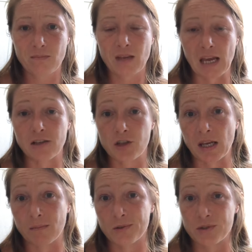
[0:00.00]
caged
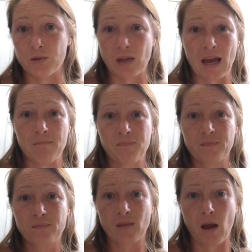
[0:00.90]
animals do that.
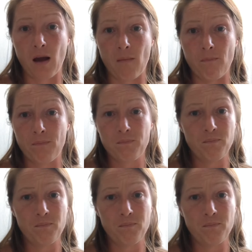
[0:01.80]
Um,